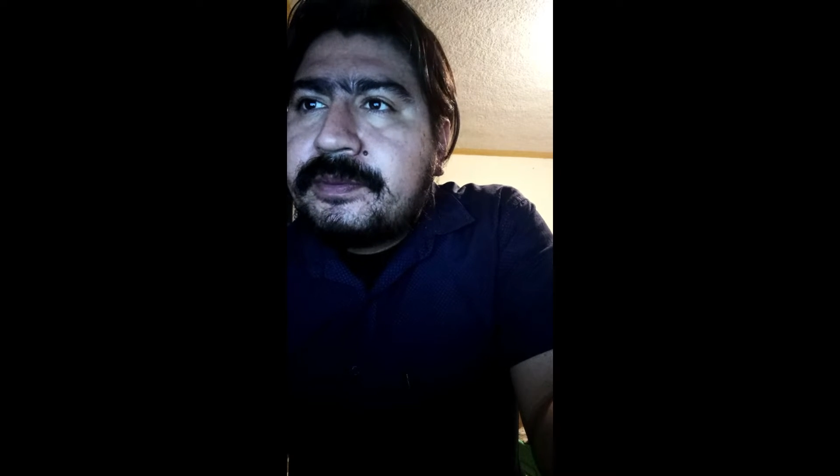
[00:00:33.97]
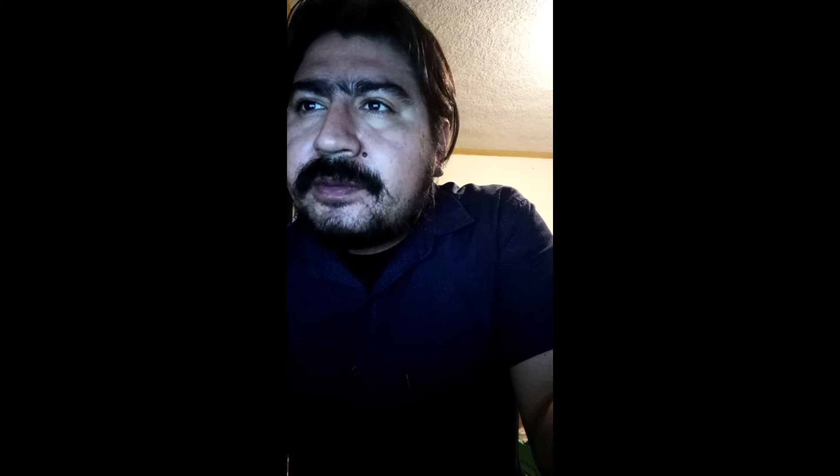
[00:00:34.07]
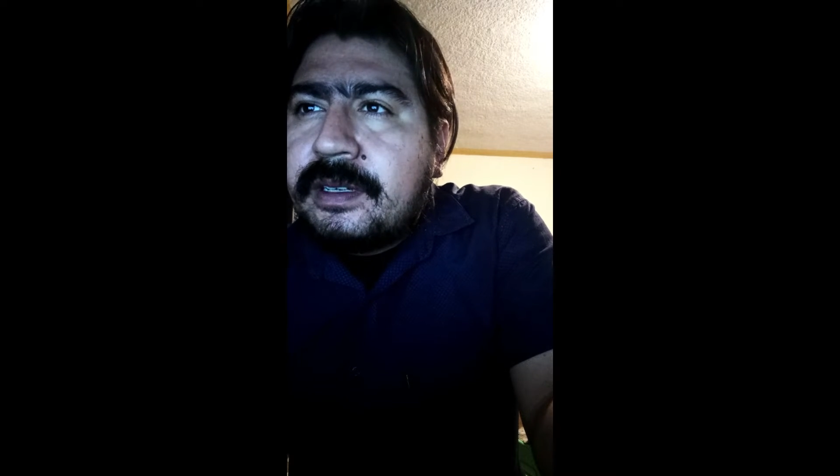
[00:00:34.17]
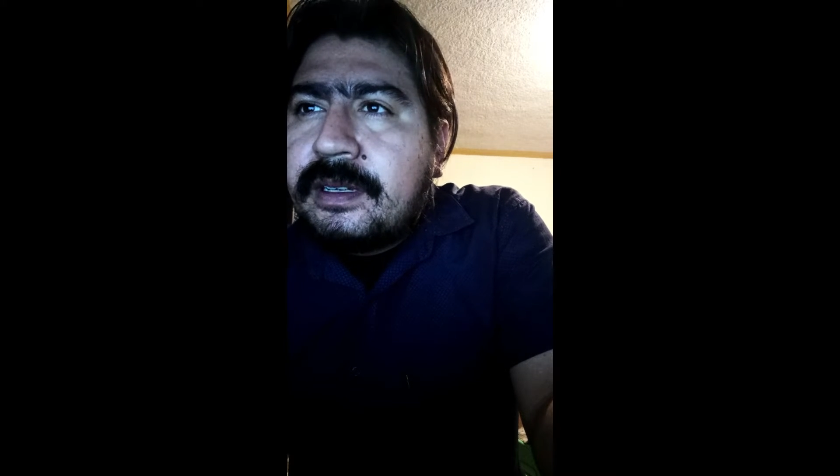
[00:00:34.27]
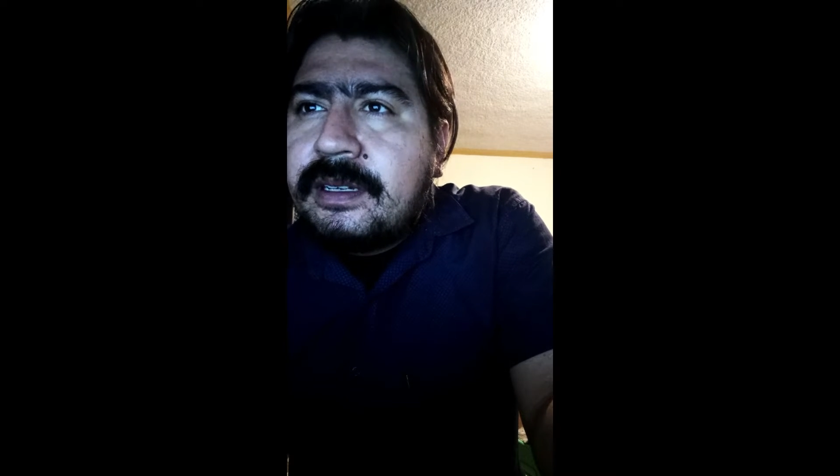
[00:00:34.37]

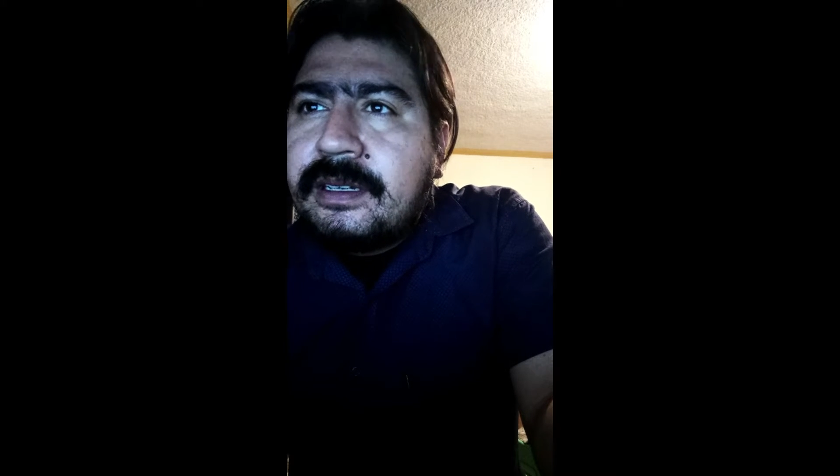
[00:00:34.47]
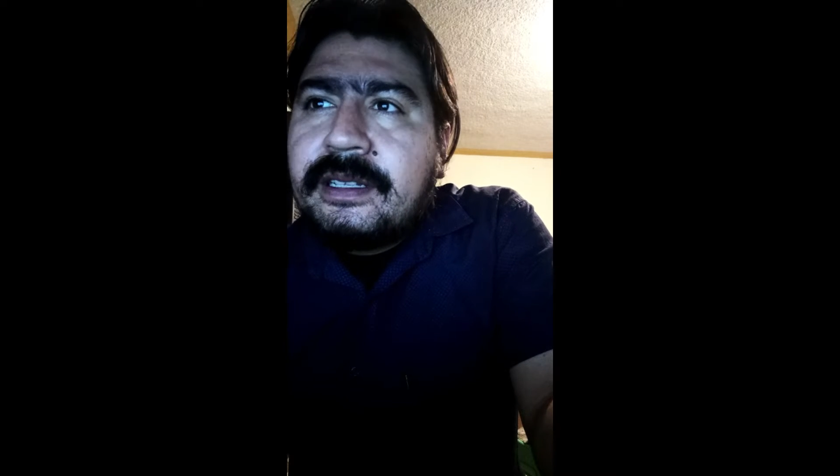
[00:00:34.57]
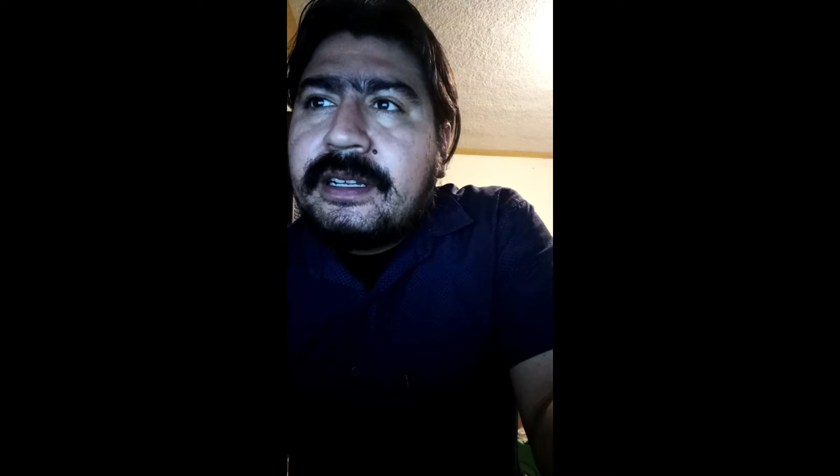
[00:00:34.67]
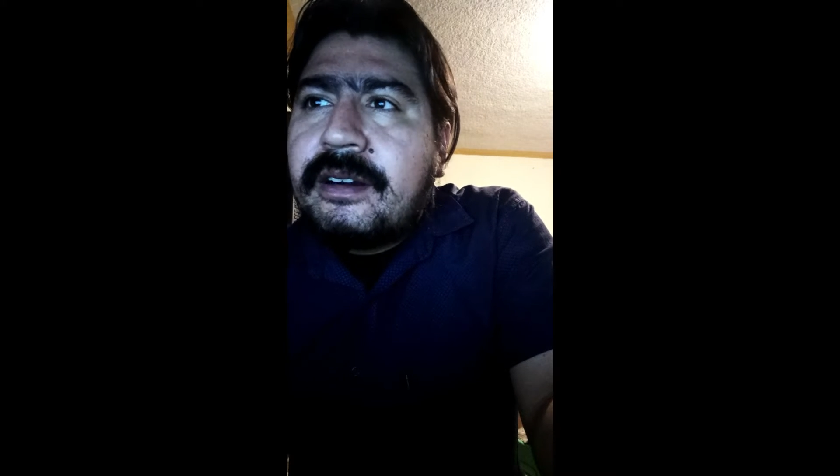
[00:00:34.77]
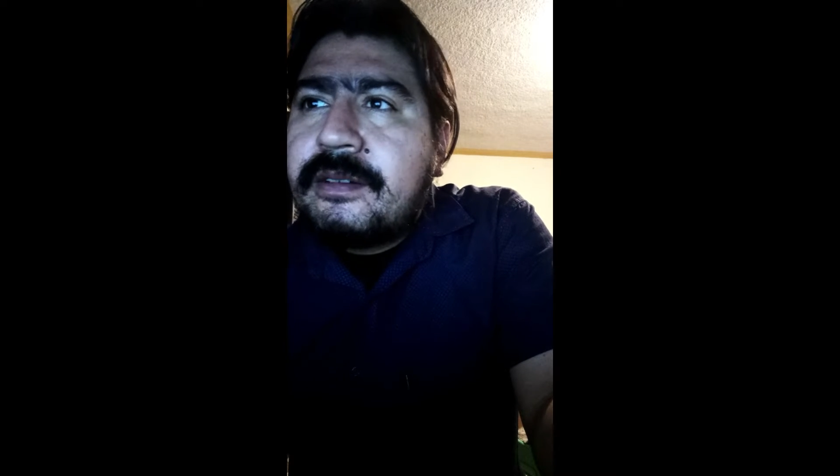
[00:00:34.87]

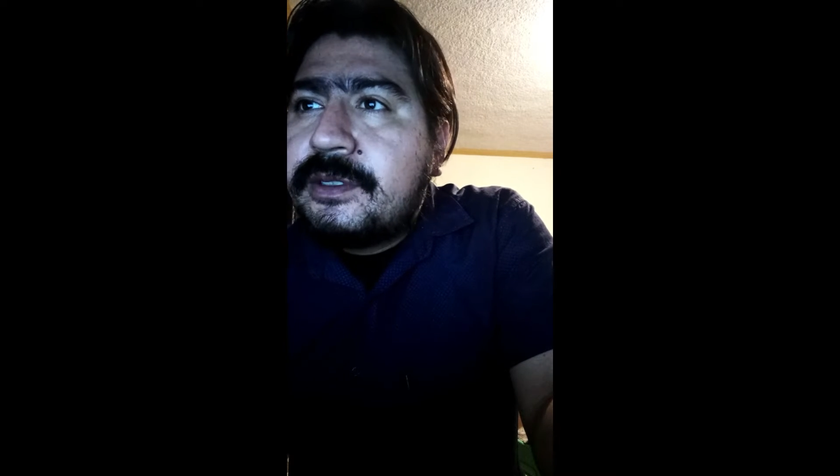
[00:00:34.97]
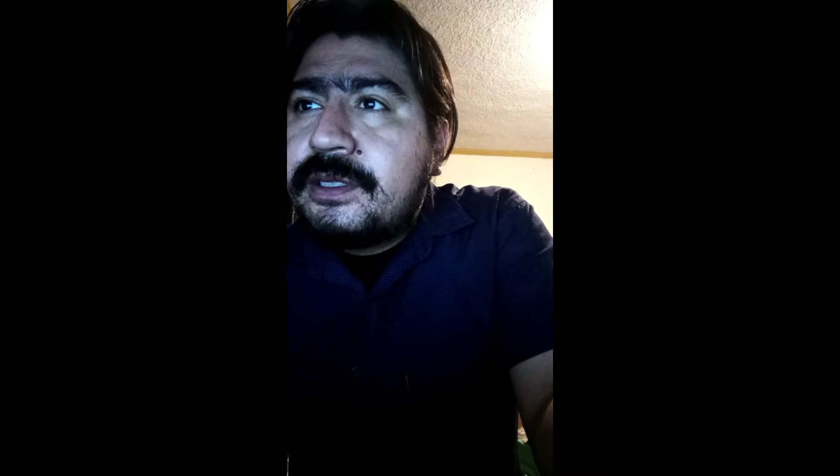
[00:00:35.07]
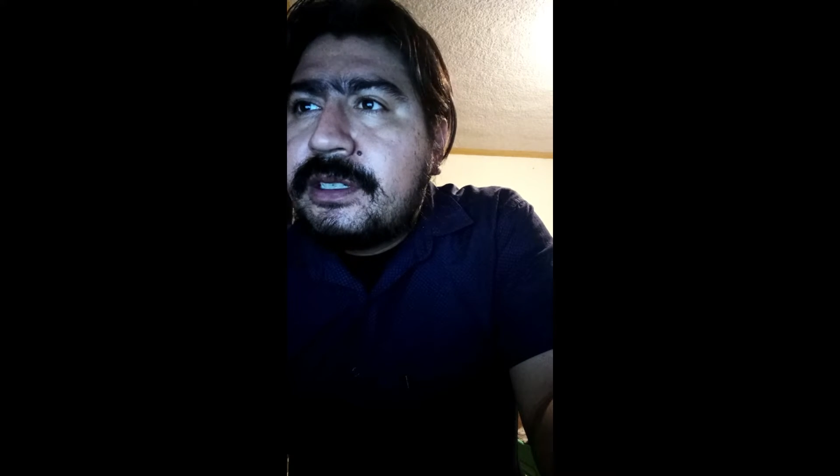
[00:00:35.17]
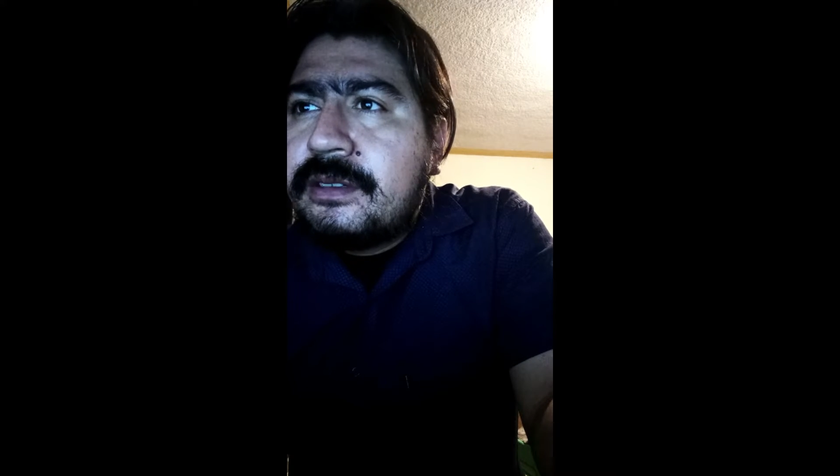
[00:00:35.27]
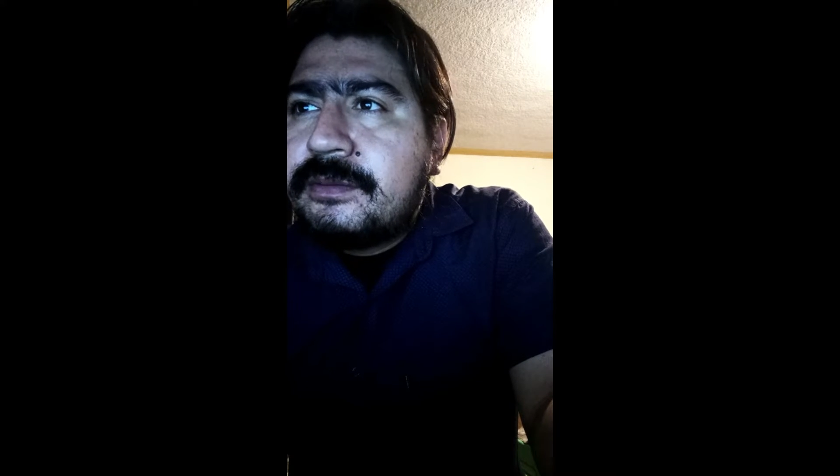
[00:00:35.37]
There are
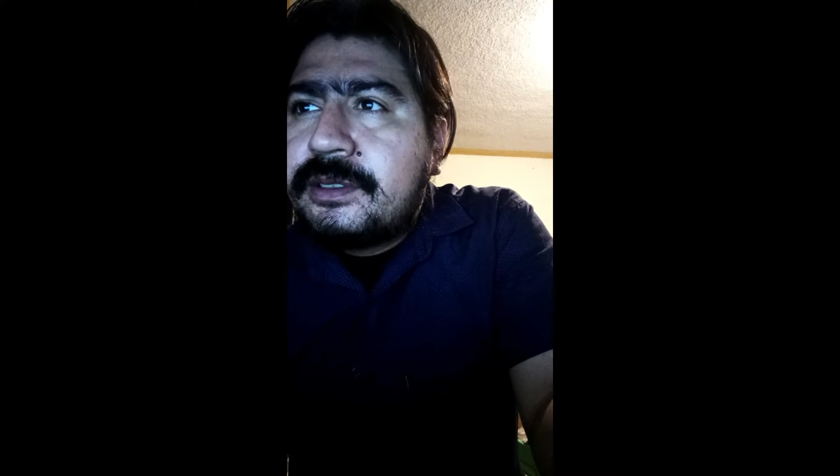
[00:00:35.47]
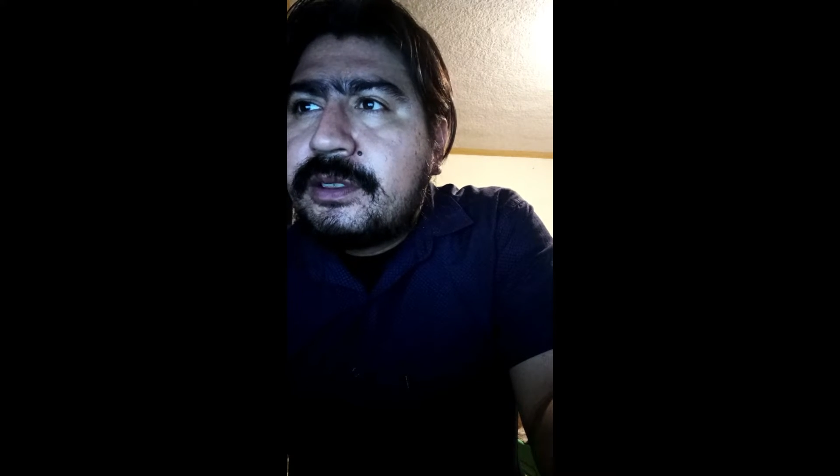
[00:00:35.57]
museums